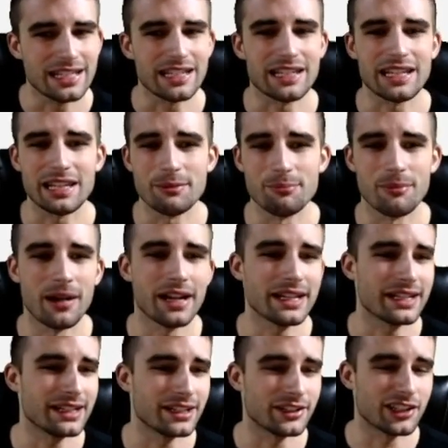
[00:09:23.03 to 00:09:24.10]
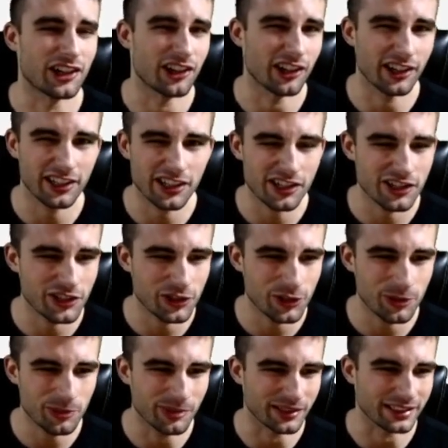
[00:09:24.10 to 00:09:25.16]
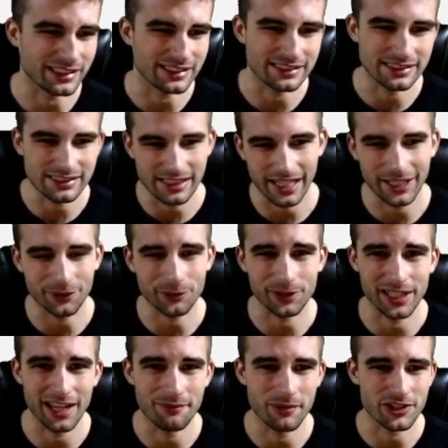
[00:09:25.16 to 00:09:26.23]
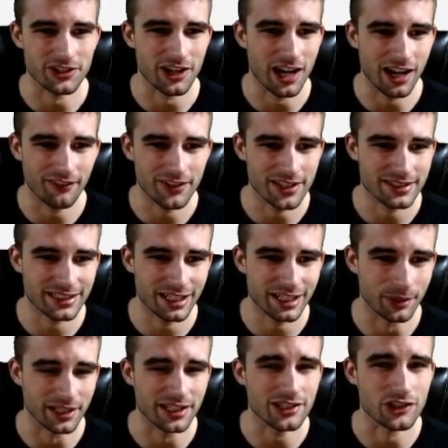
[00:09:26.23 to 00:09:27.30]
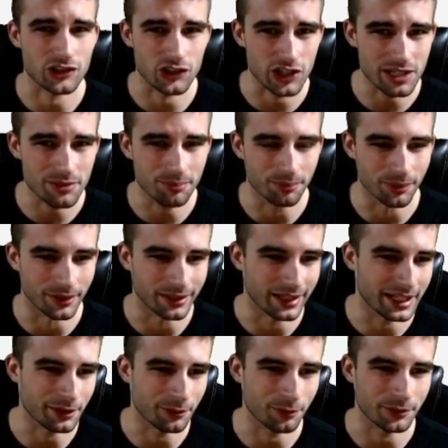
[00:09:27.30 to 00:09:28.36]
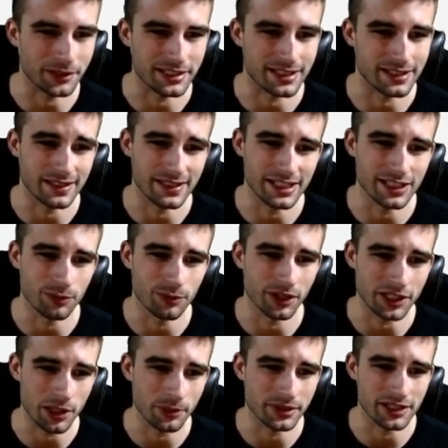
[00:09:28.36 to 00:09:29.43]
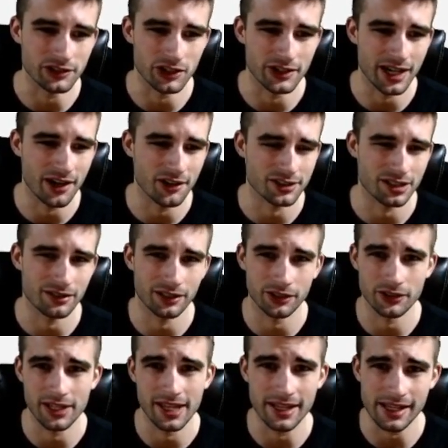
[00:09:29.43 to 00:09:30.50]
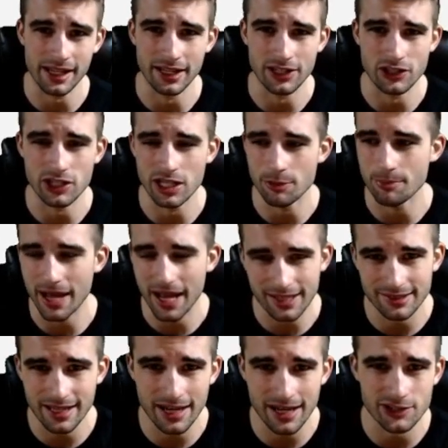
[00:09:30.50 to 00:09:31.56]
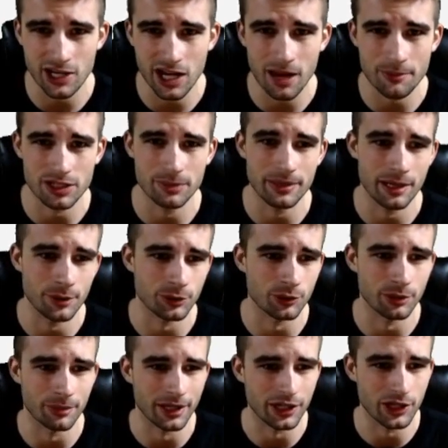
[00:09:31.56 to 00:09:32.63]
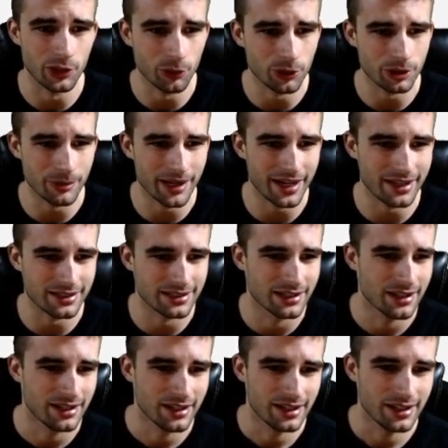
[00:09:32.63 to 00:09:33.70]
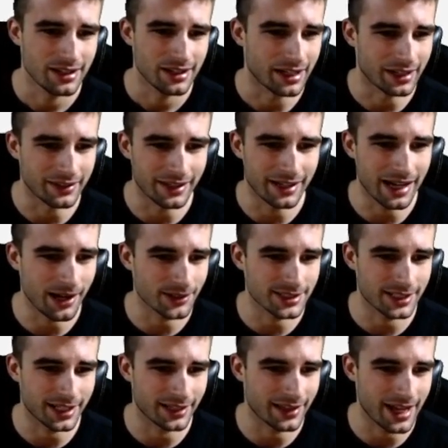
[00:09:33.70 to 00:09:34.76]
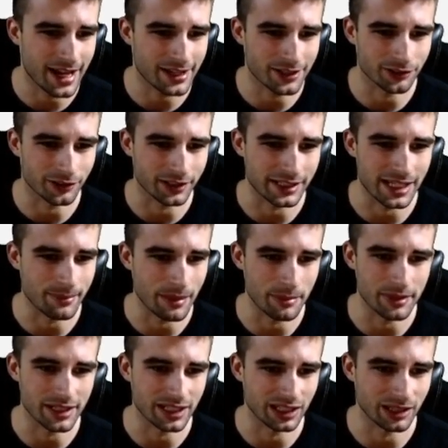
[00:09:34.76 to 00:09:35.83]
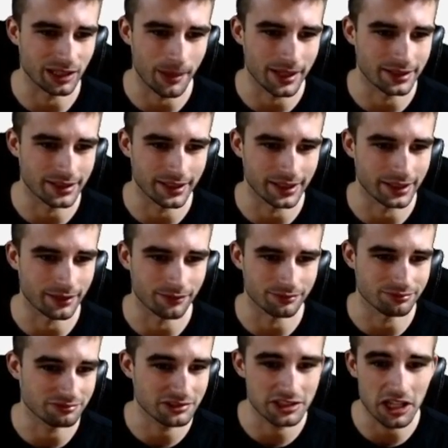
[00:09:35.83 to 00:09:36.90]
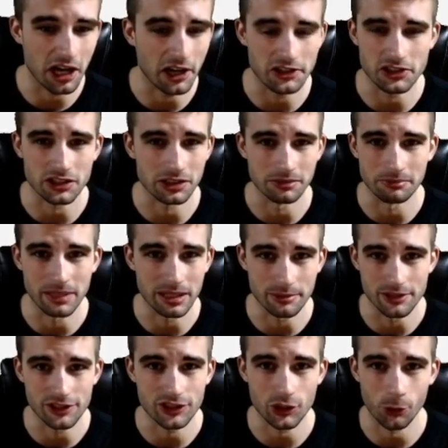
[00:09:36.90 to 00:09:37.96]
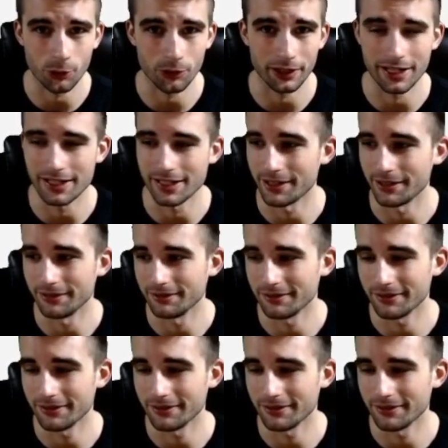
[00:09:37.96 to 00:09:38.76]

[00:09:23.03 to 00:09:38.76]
he might get a target or two, but I don't really have much confidence there. But he is cheap, but I don't really see the need to want to go with DJ Dallas. I'd rather take a cheap pass-catching option to pair with one of my quarterbacks. And then outside of that, you're looking at maybe Clement to get a touch and maybe score like he did